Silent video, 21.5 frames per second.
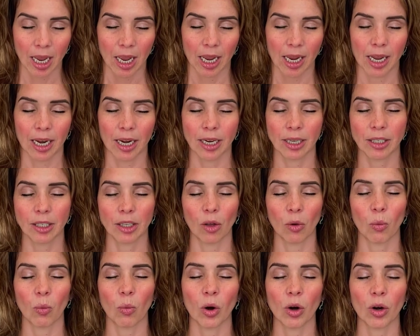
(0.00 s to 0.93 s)
It is the
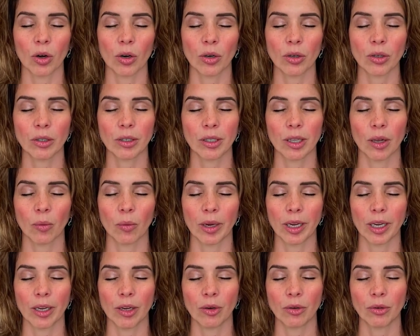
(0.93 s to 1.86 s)
words that we
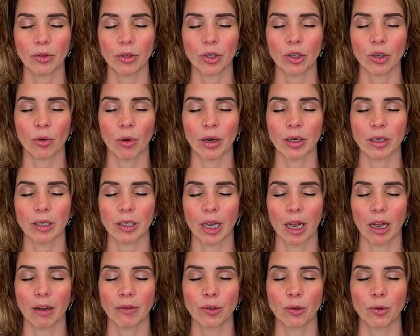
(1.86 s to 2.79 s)
use to
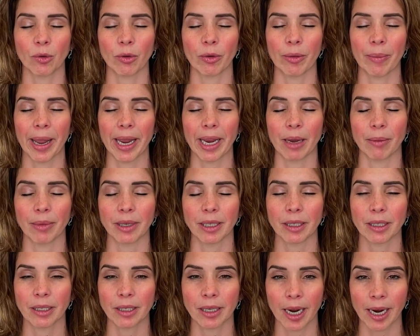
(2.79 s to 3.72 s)
ourselves when we make a
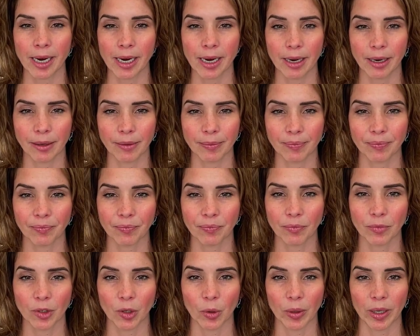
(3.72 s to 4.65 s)
mistake.
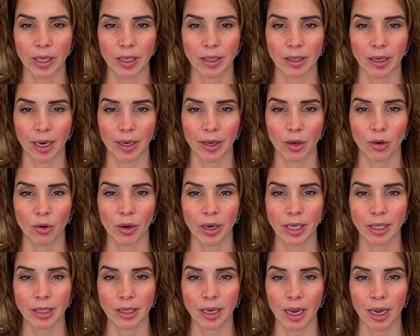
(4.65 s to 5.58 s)
Do we decide to
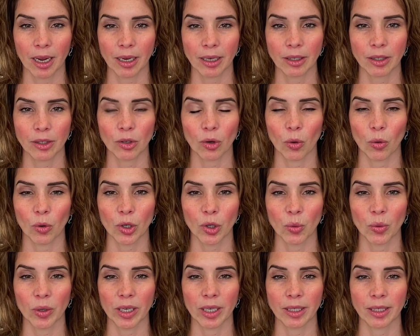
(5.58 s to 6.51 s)
criticize or do
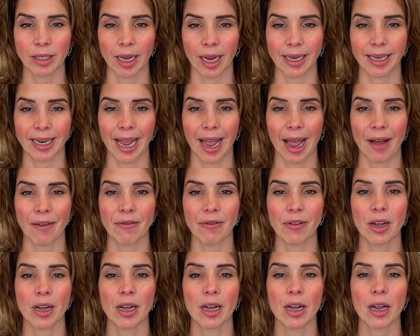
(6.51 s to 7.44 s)
we decide to have
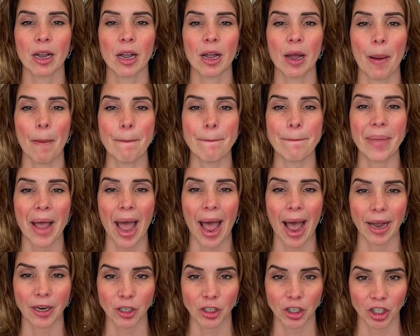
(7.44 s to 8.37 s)

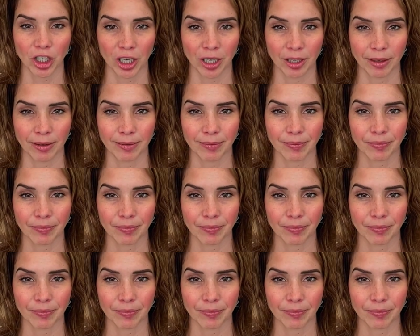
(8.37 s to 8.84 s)
compassion?